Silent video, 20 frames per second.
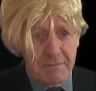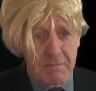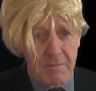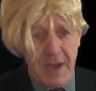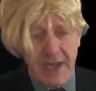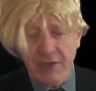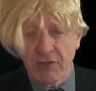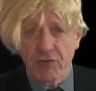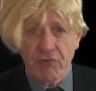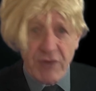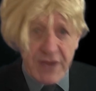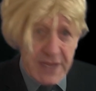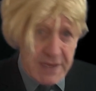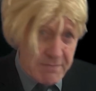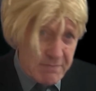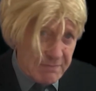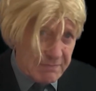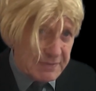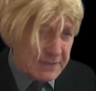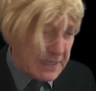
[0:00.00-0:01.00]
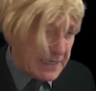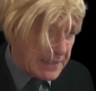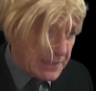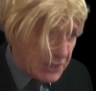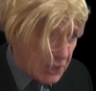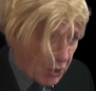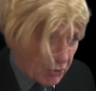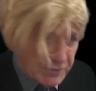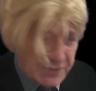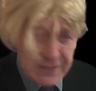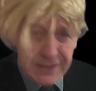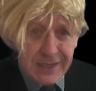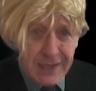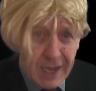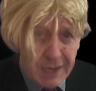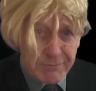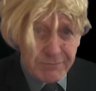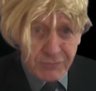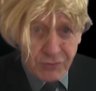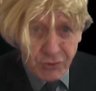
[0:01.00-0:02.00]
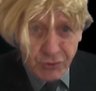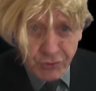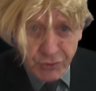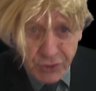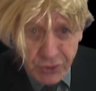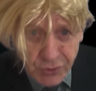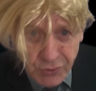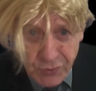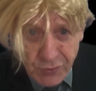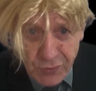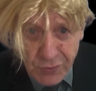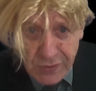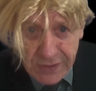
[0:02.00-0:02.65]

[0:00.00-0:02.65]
my dream did not come true.